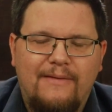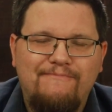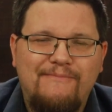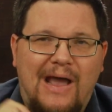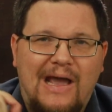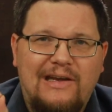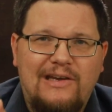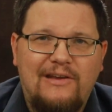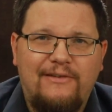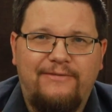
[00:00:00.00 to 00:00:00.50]

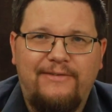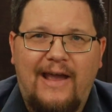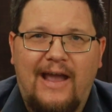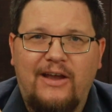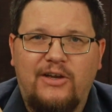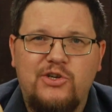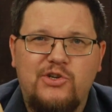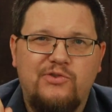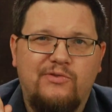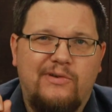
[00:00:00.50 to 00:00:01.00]

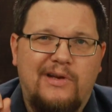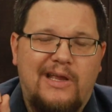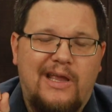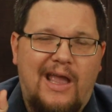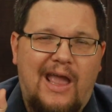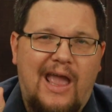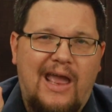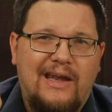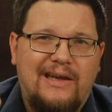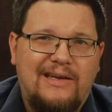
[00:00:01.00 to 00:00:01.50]

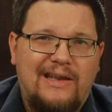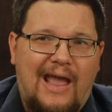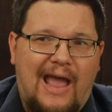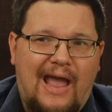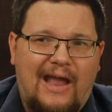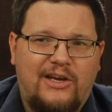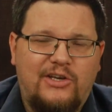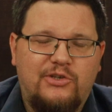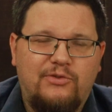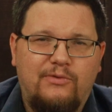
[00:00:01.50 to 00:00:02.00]
Manufacturing and
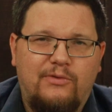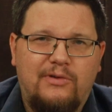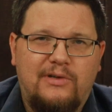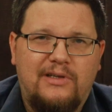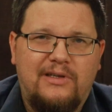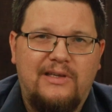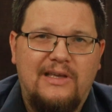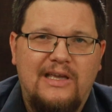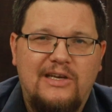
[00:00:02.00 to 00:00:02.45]
actual